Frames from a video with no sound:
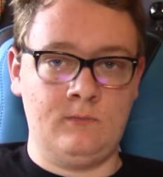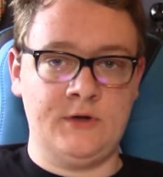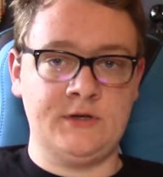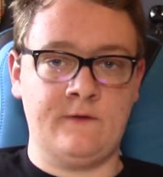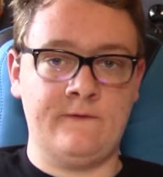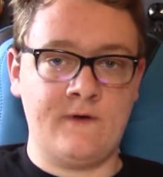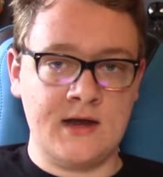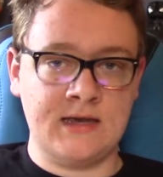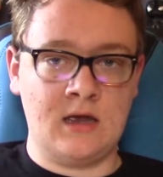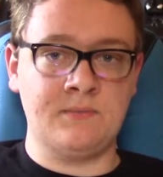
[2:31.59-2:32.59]
when you're
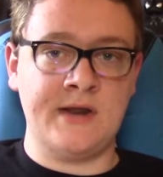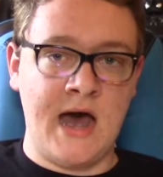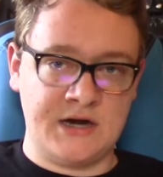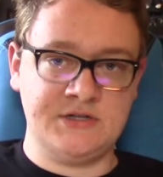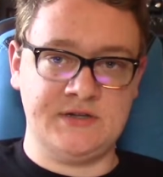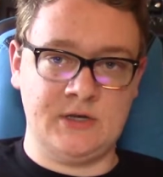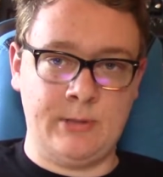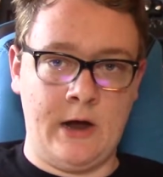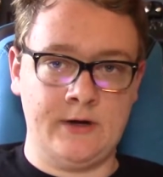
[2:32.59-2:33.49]
fucking obnoxious about